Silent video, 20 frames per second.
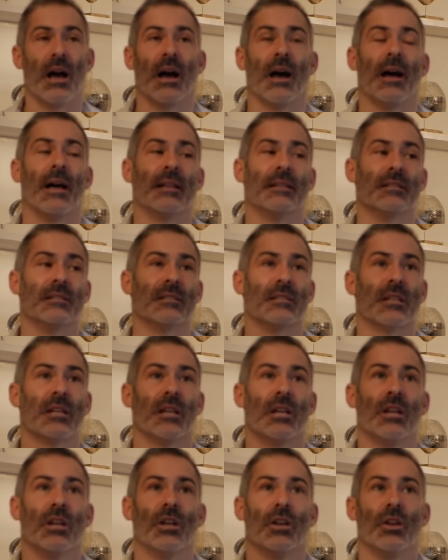and
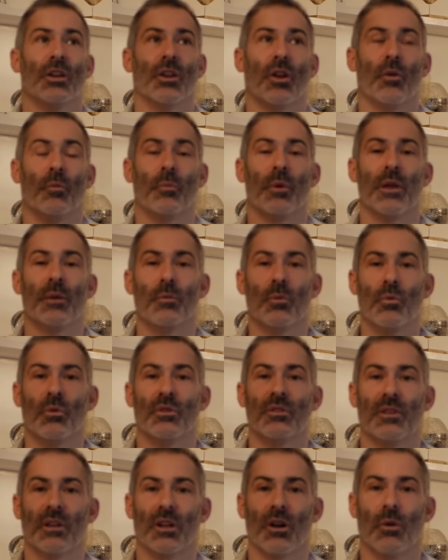you know, people
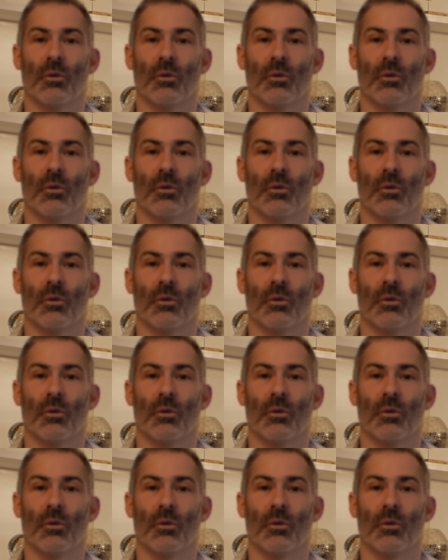would think